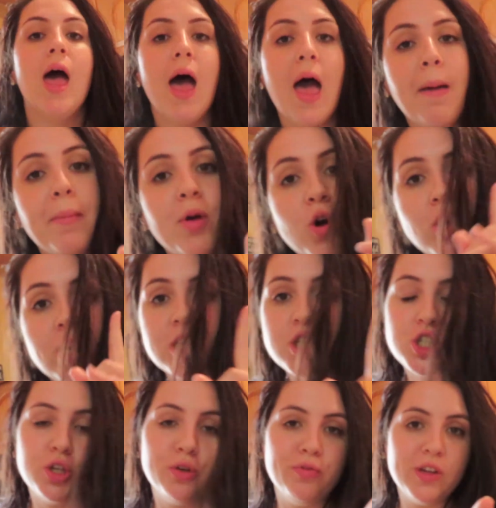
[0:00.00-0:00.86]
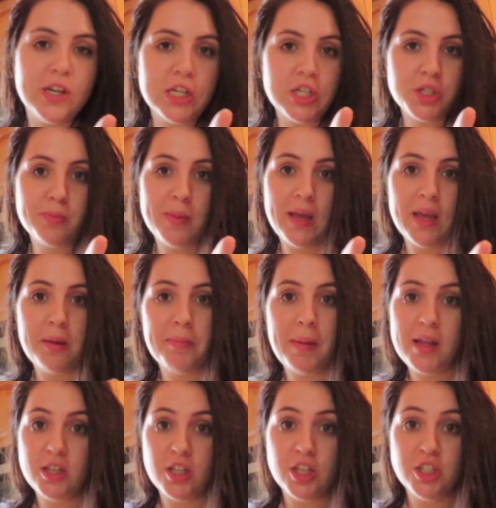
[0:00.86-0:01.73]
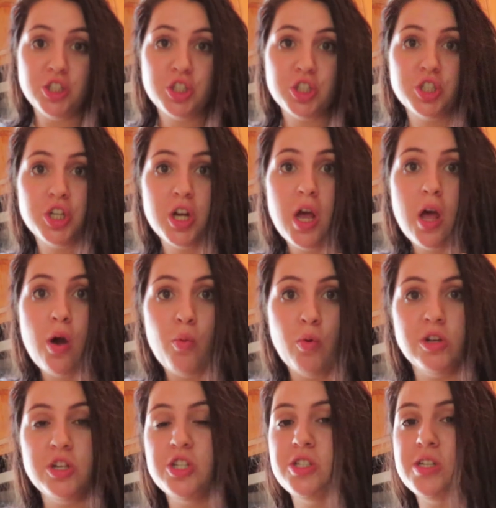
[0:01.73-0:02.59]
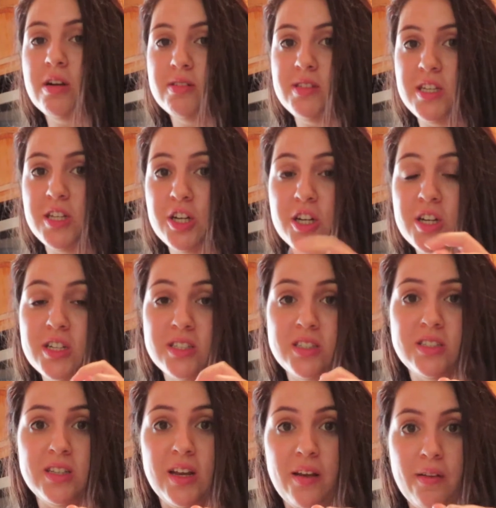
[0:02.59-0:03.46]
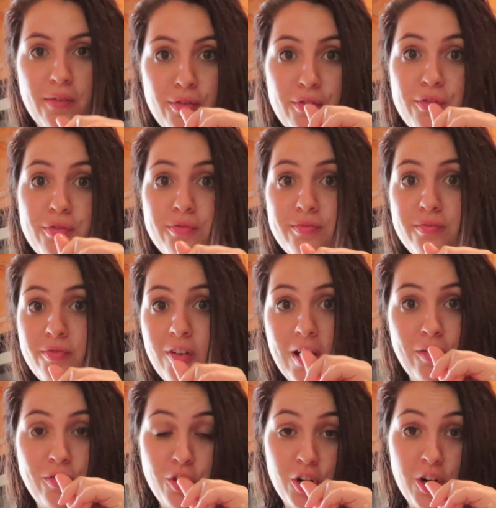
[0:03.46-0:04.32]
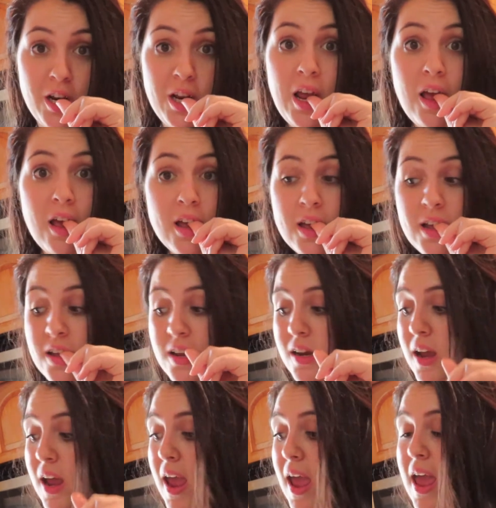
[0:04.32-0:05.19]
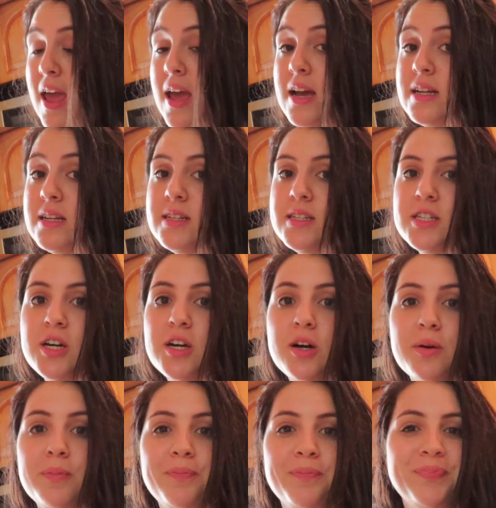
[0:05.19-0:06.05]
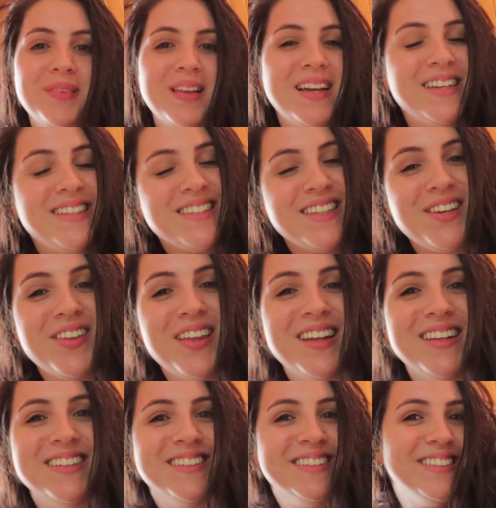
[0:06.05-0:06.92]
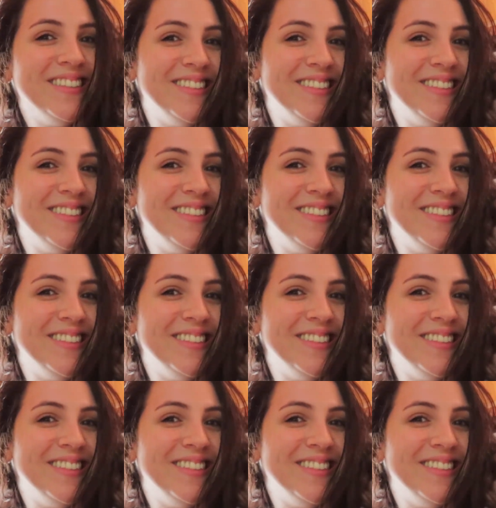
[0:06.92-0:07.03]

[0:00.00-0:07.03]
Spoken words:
I'm going to finish making my lunch, which is now dinner because it's like 5:30, and see you then.